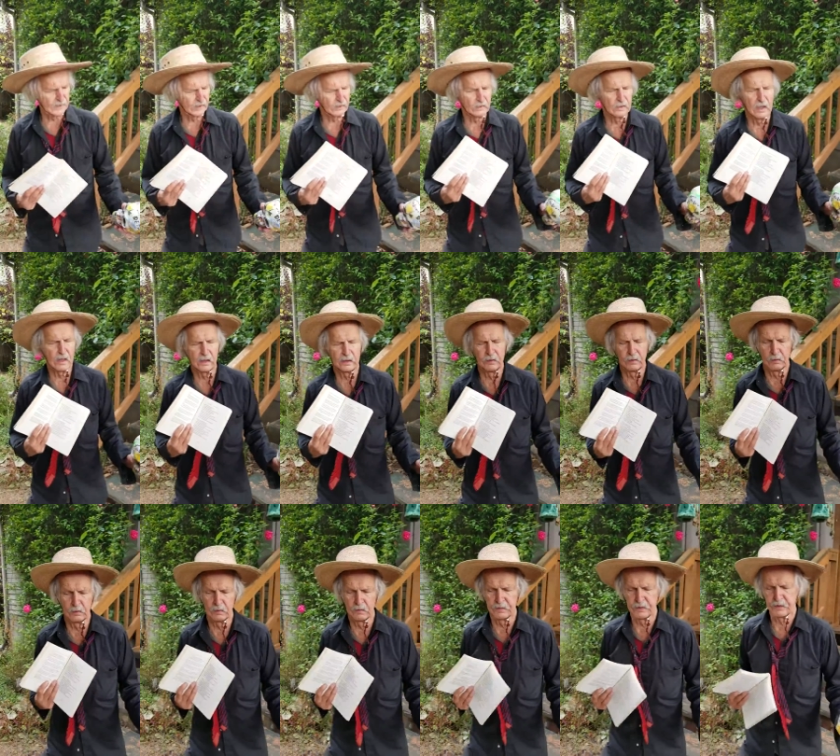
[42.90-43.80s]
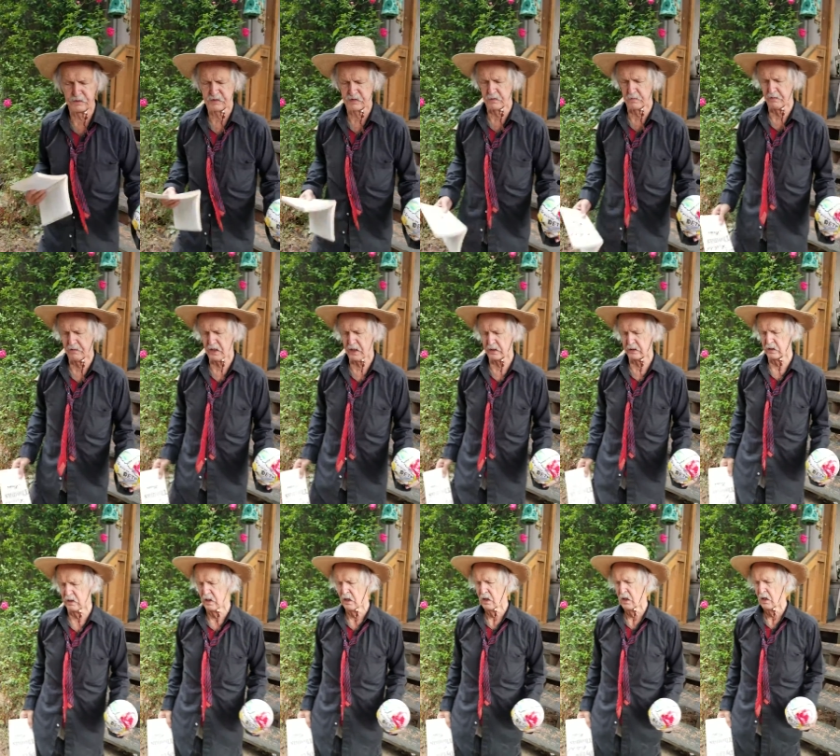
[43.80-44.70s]
did not know this, that
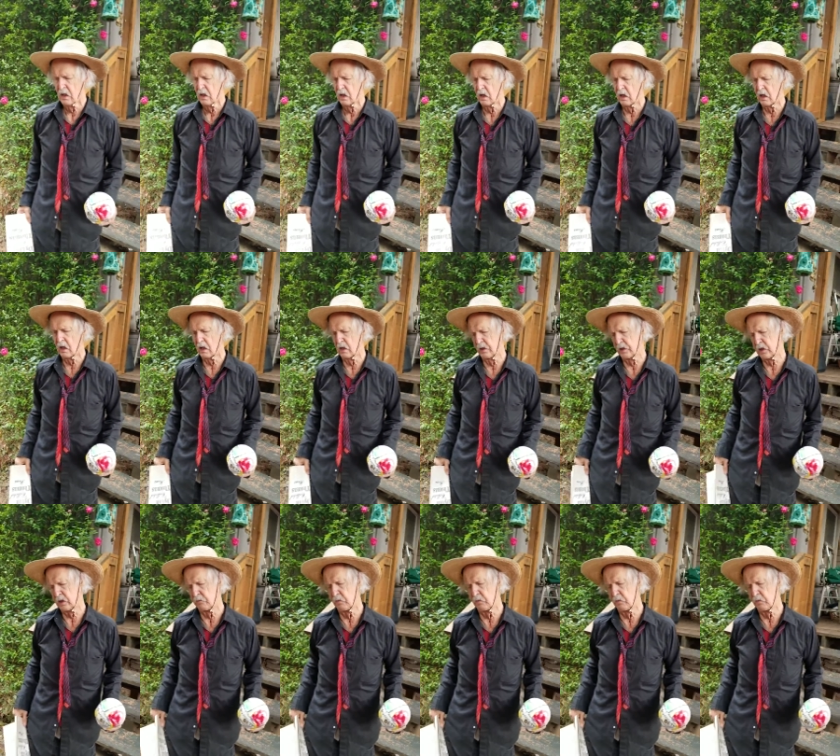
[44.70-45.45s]
uh,